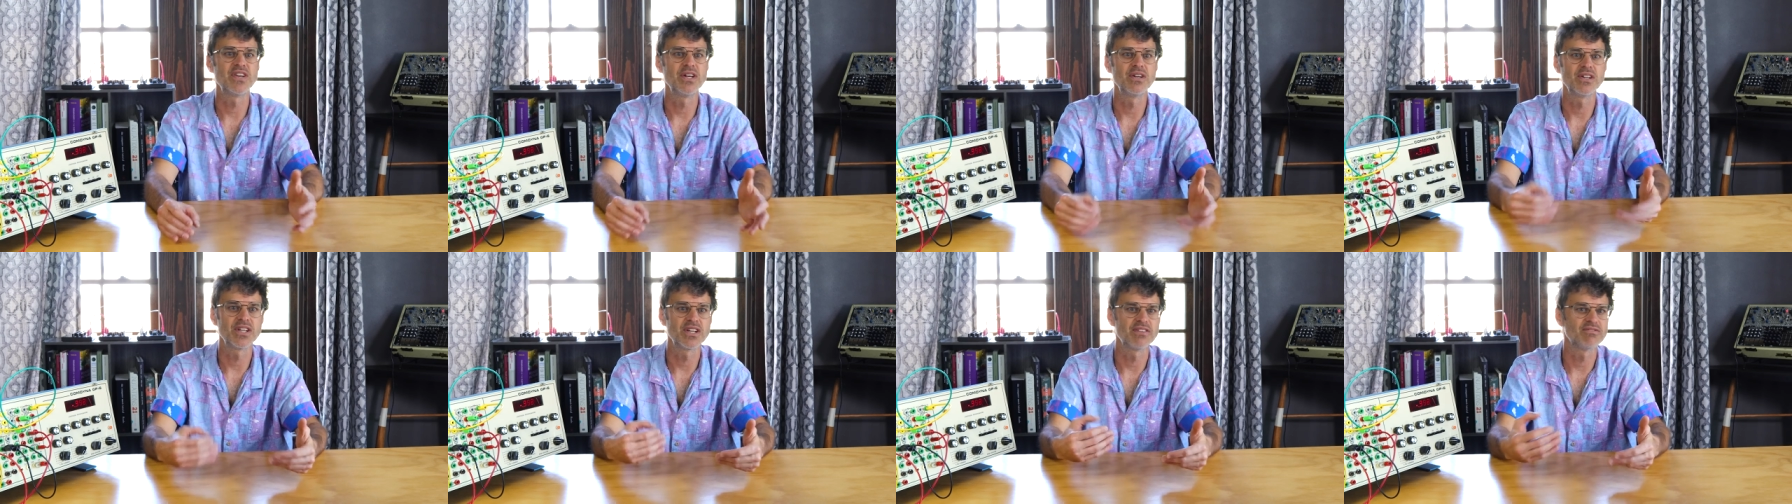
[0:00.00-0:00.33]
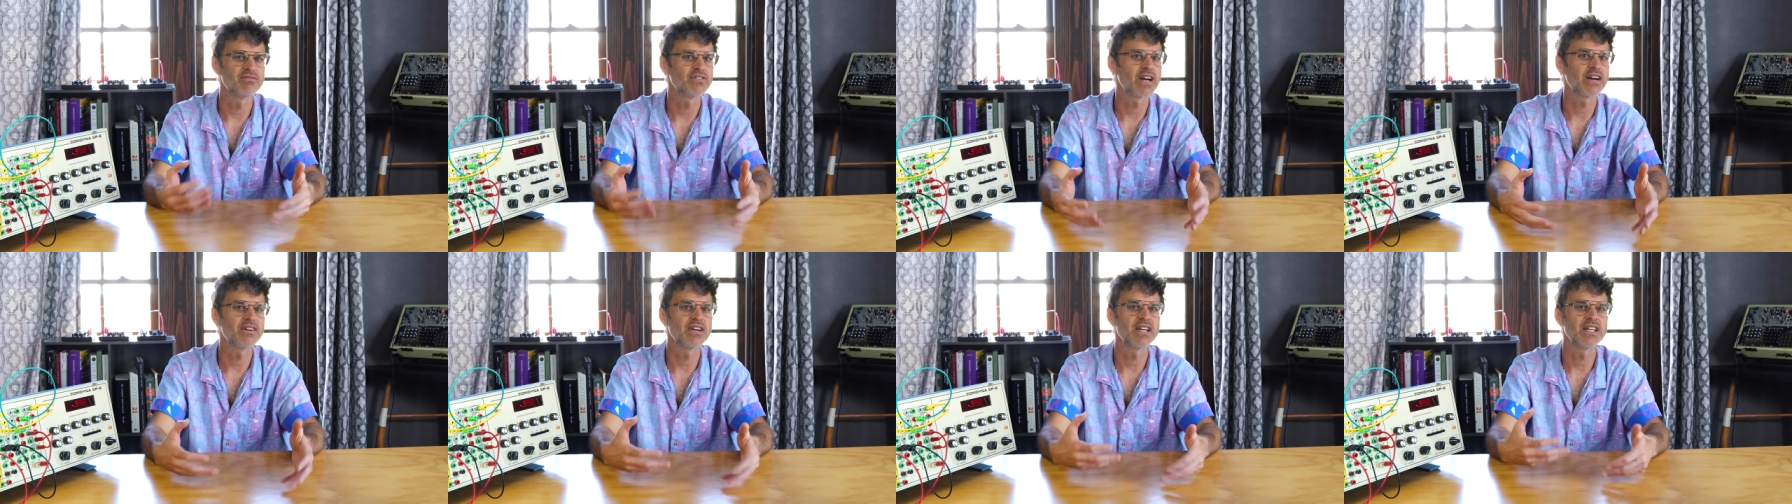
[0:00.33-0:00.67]

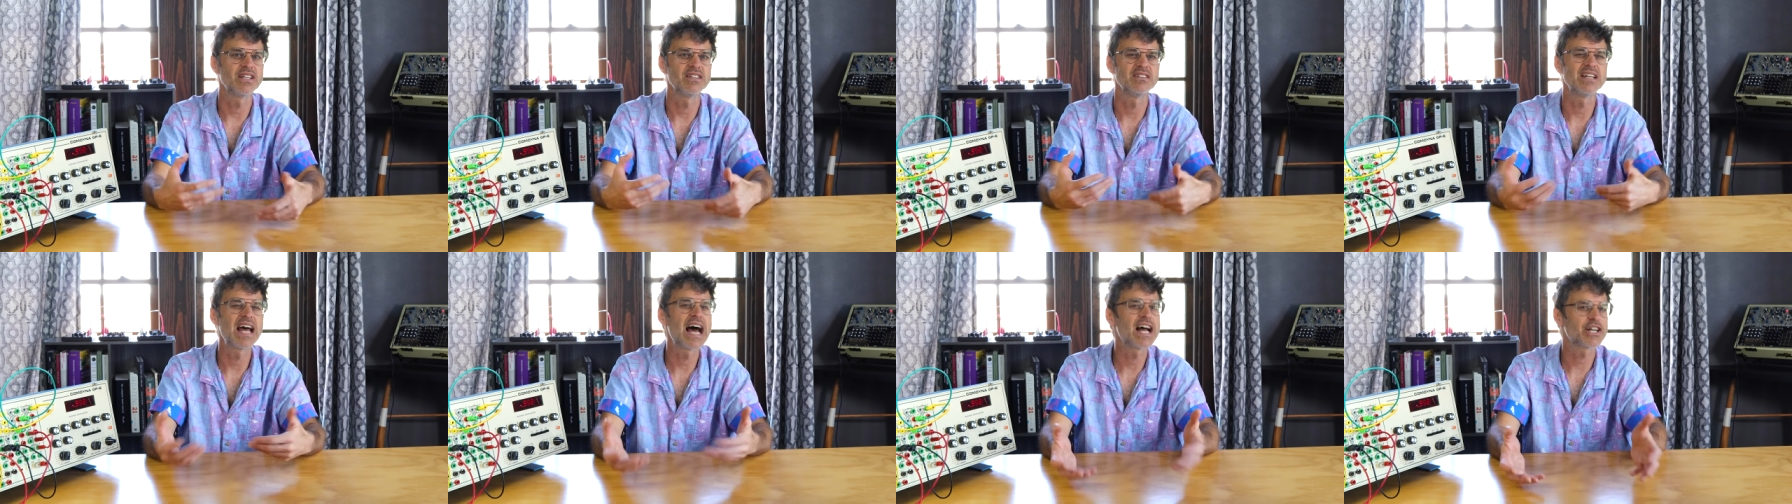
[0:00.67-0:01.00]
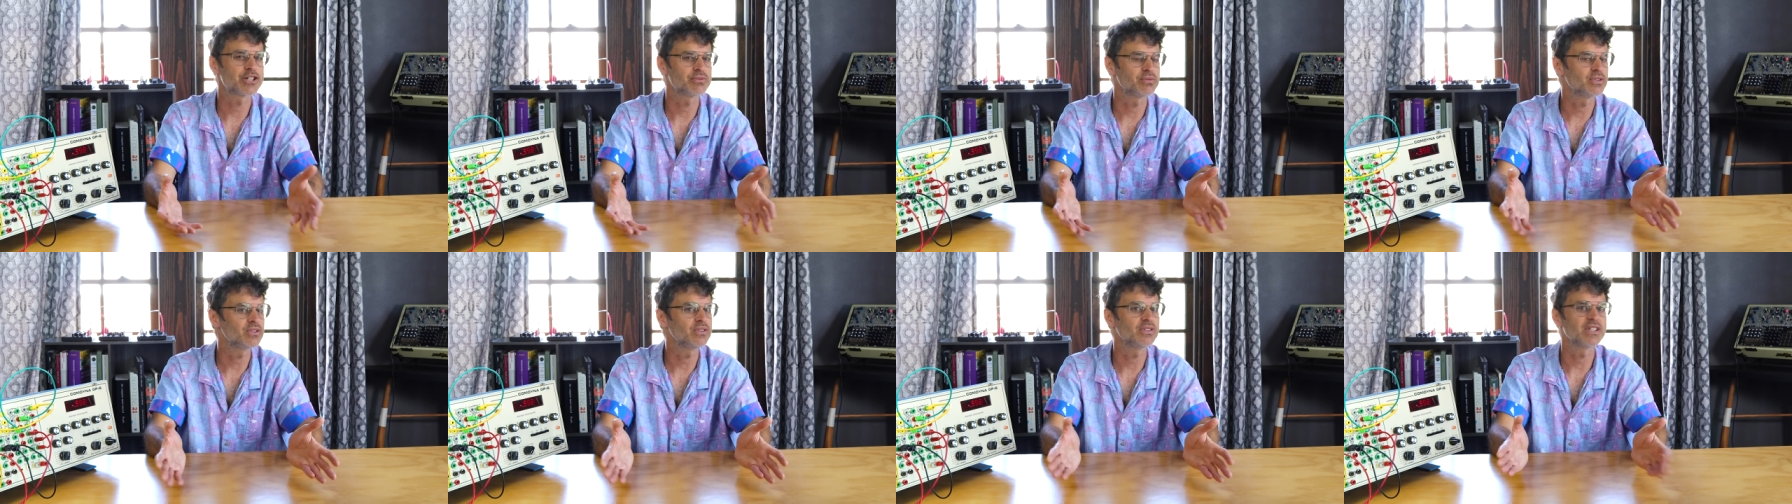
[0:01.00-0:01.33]
feeling very
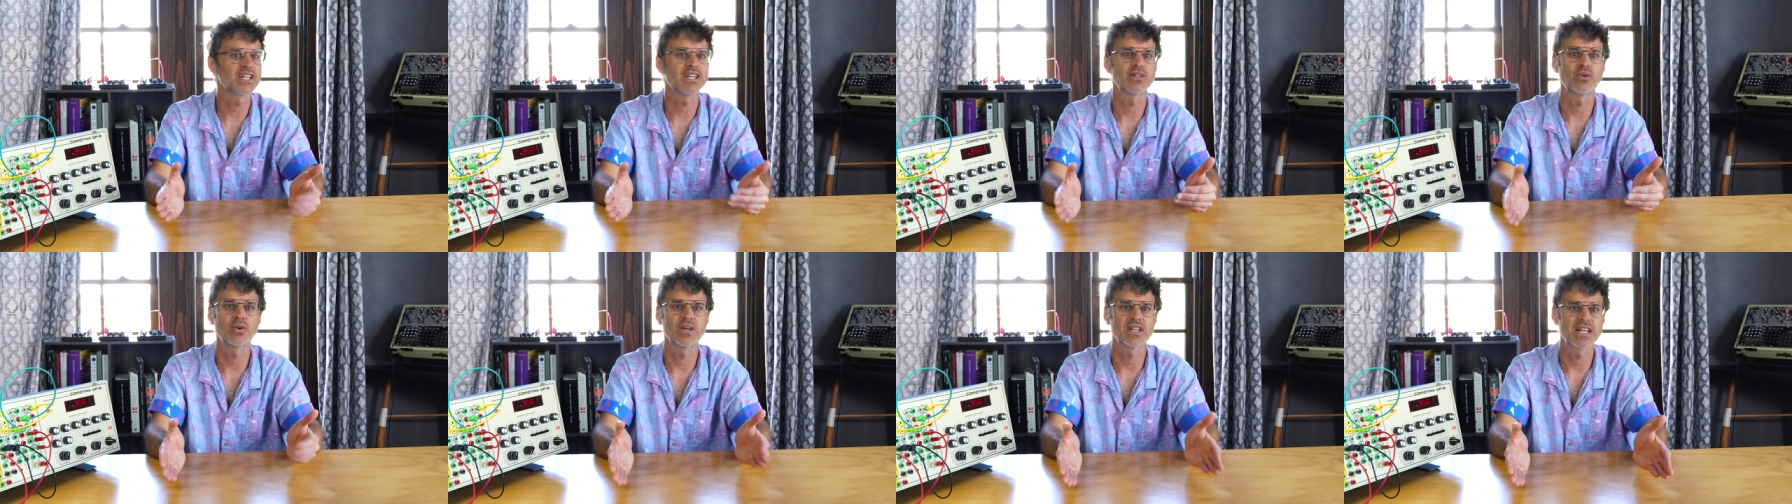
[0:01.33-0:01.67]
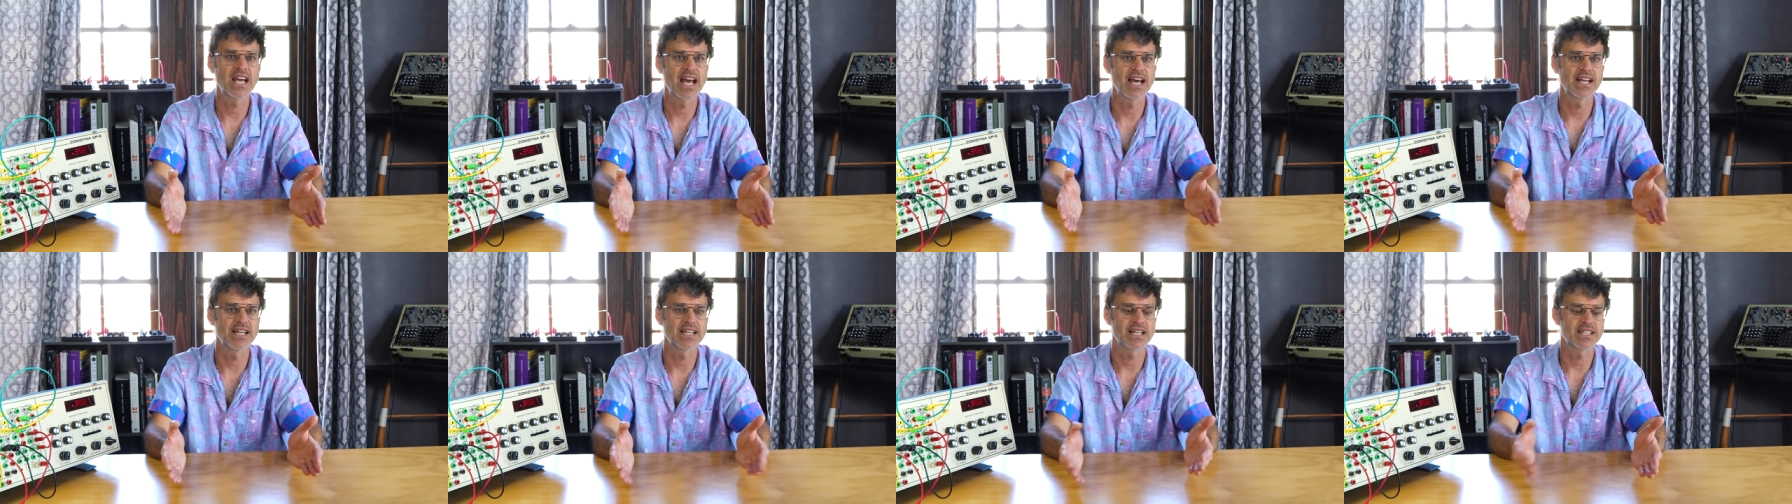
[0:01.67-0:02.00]
natural and
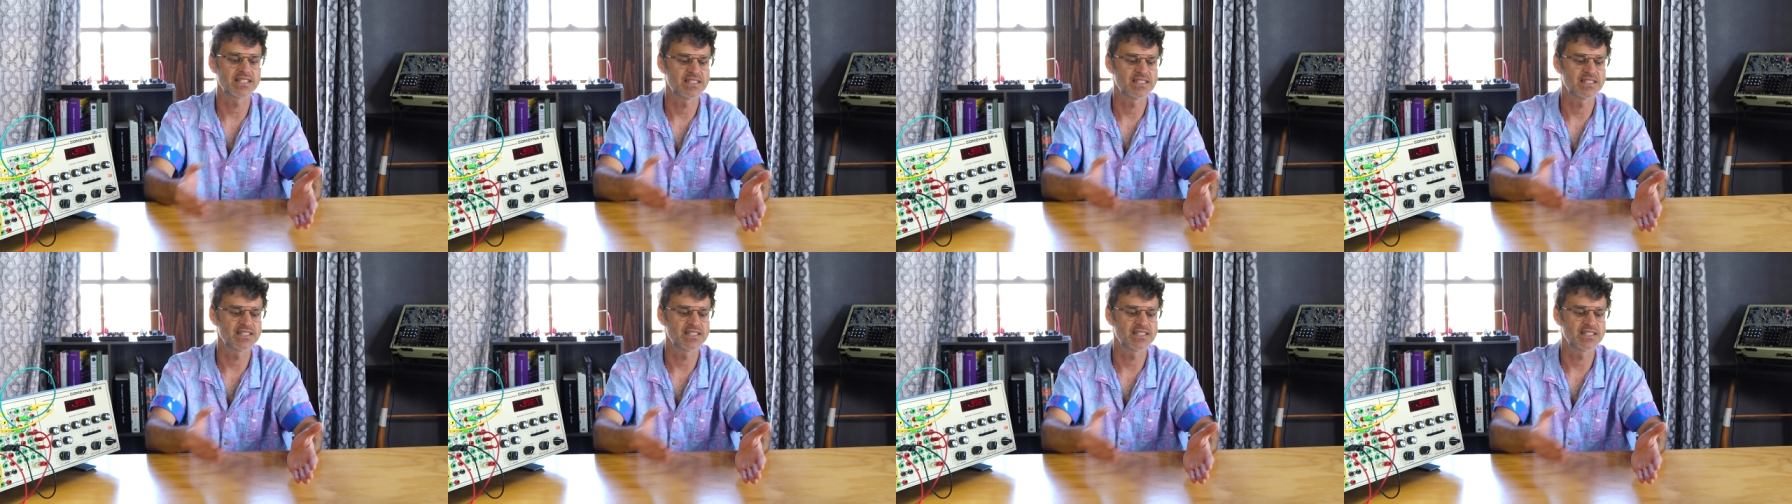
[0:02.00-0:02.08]
organic.